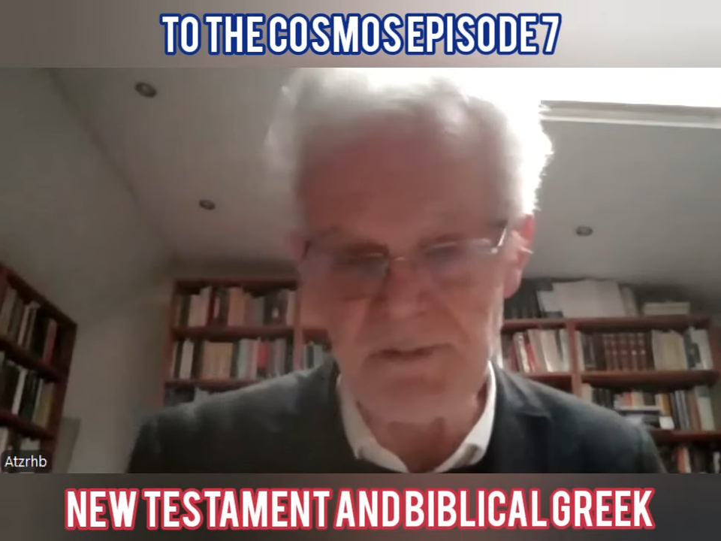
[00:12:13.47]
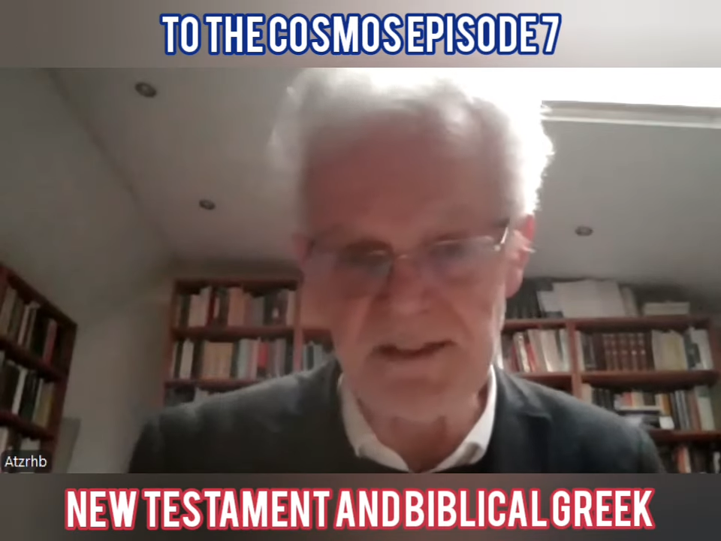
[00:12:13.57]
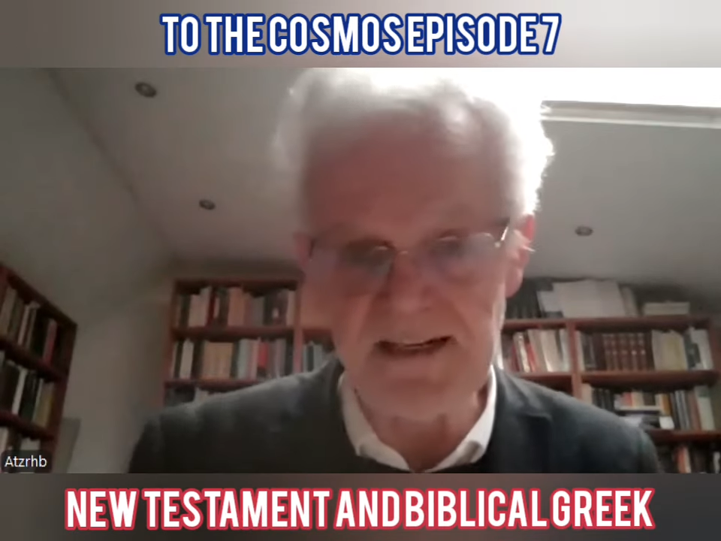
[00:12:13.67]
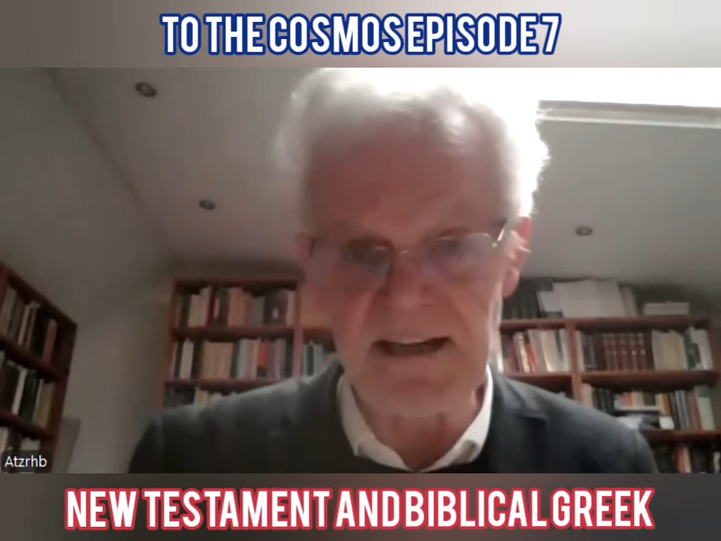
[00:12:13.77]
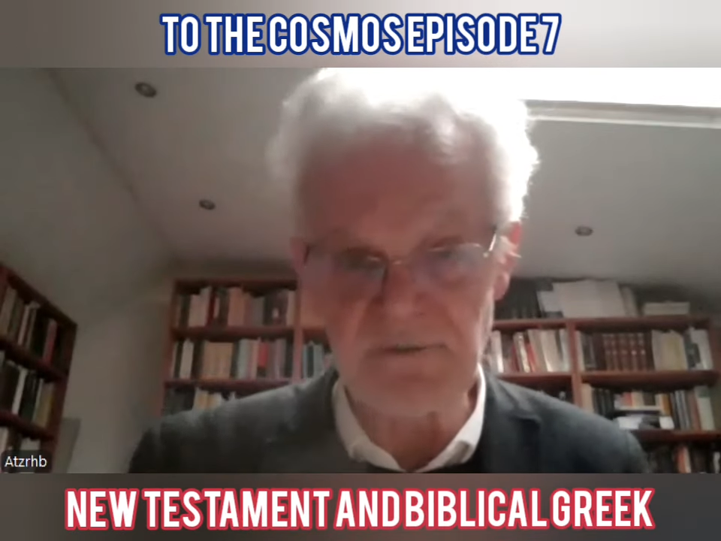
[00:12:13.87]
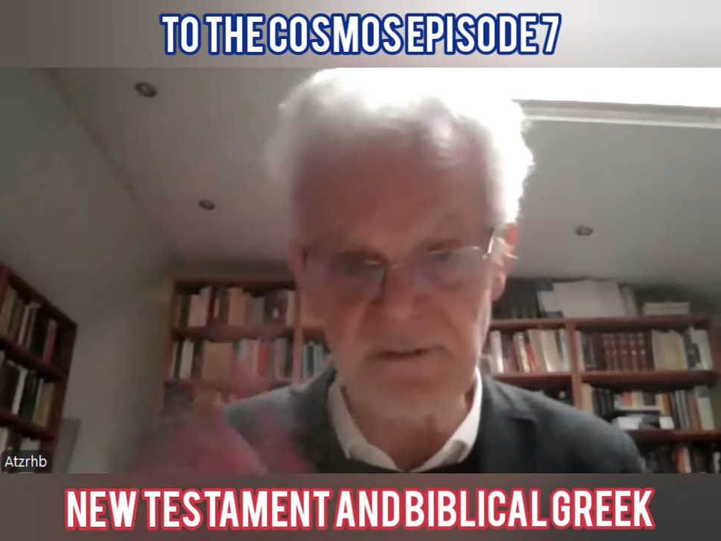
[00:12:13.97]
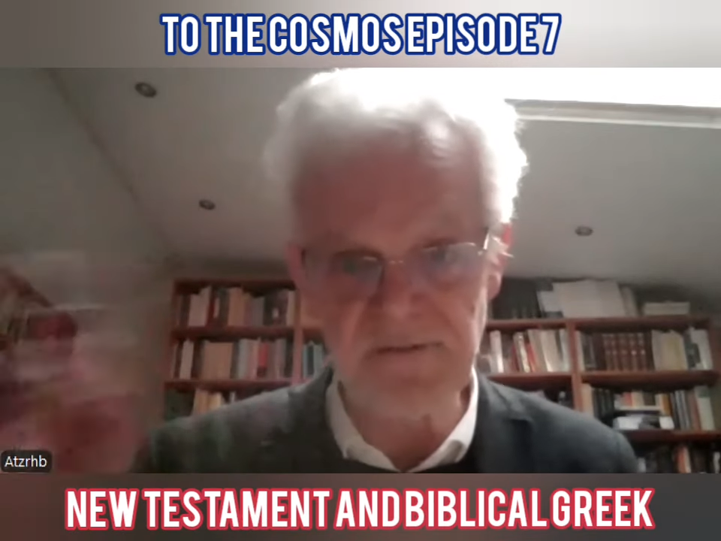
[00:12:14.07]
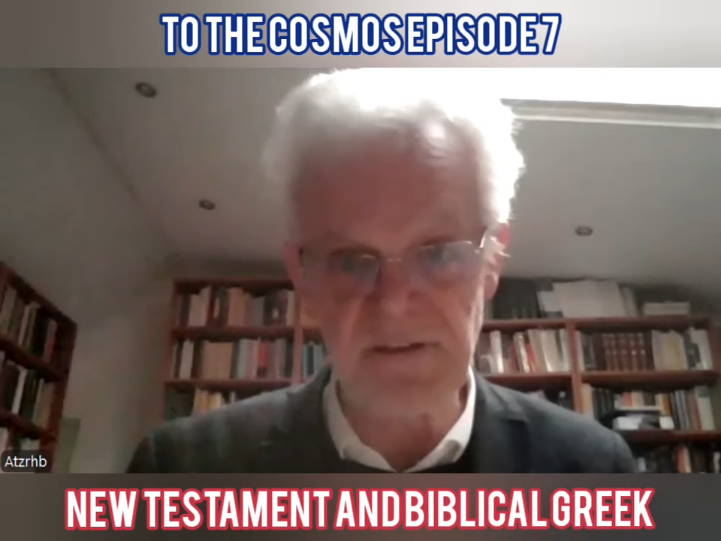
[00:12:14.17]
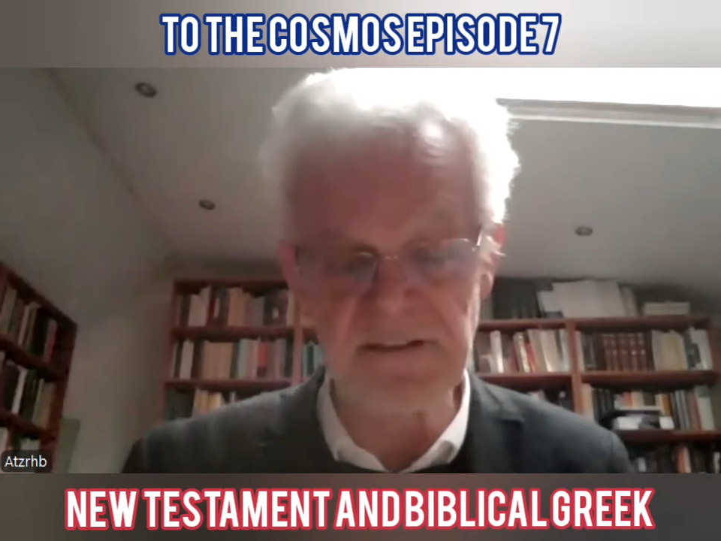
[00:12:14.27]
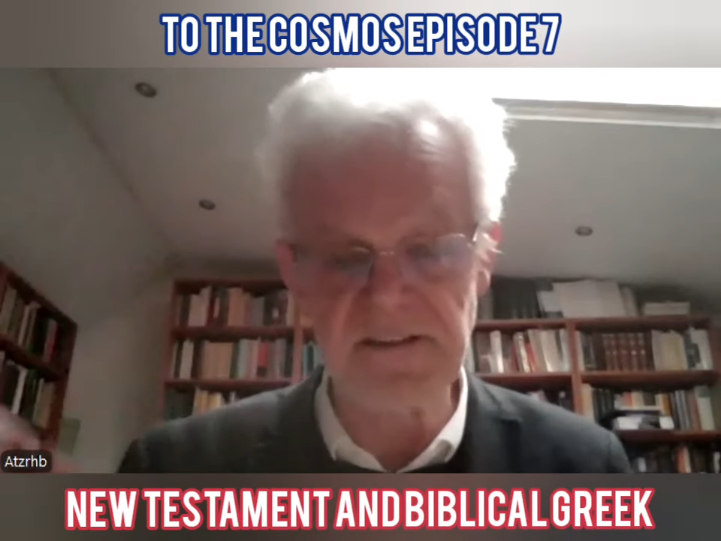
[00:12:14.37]
but it actually
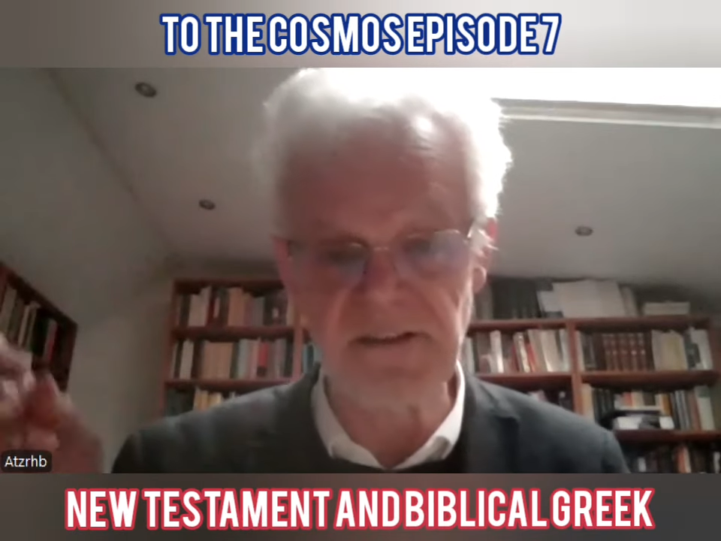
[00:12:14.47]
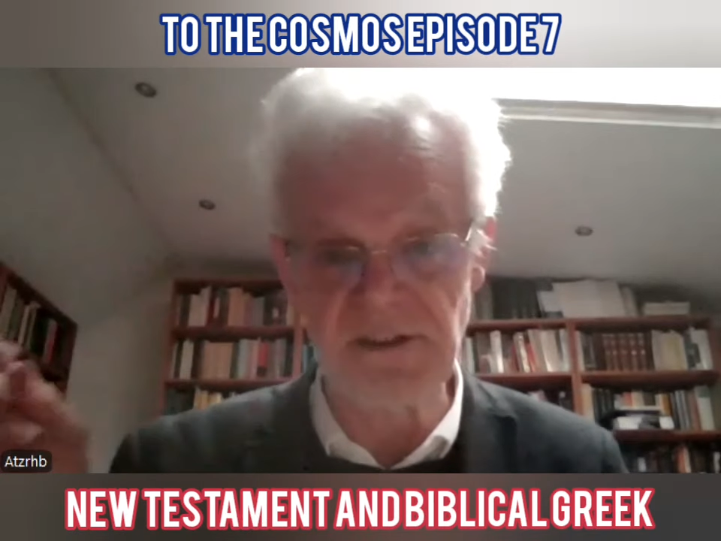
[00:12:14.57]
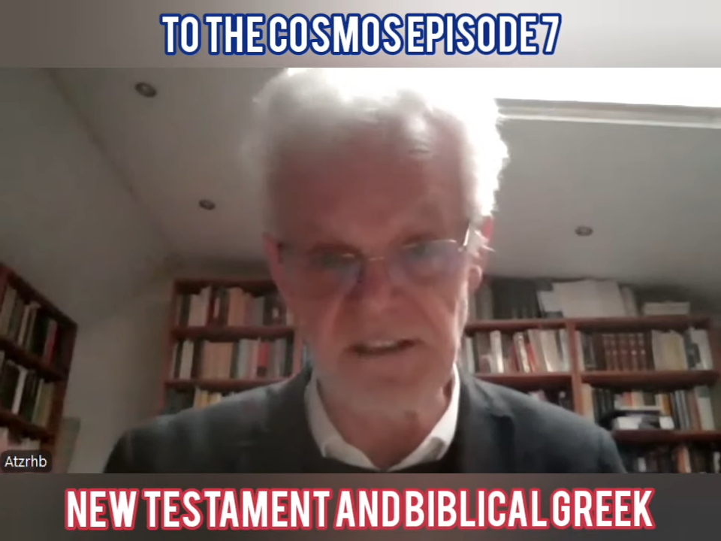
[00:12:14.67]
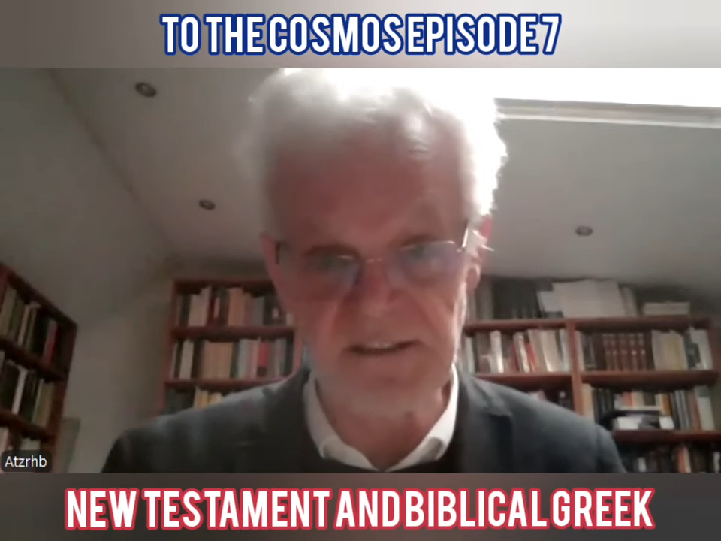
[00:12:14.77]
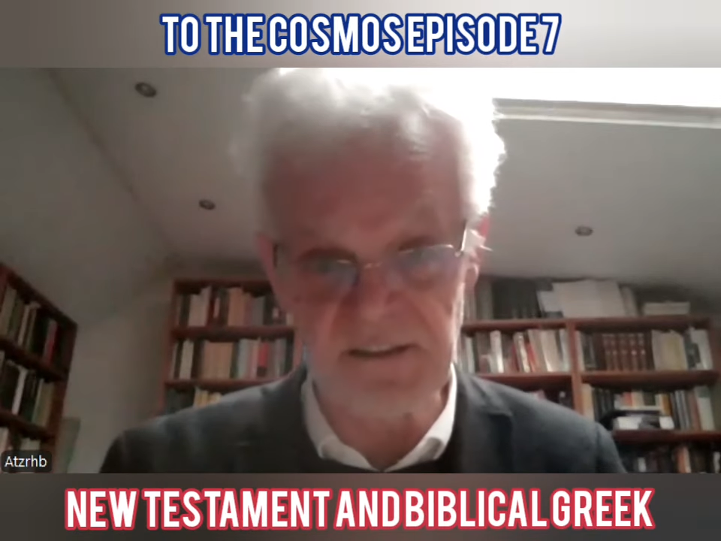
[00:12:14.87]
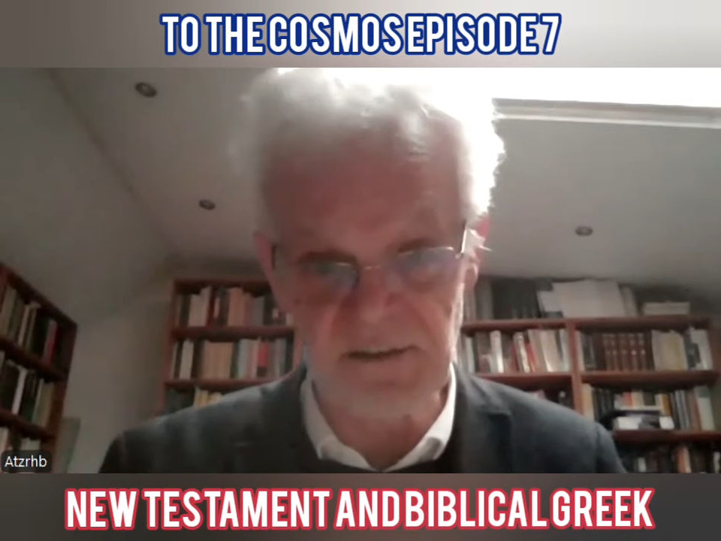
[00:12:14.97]
refers to Jesus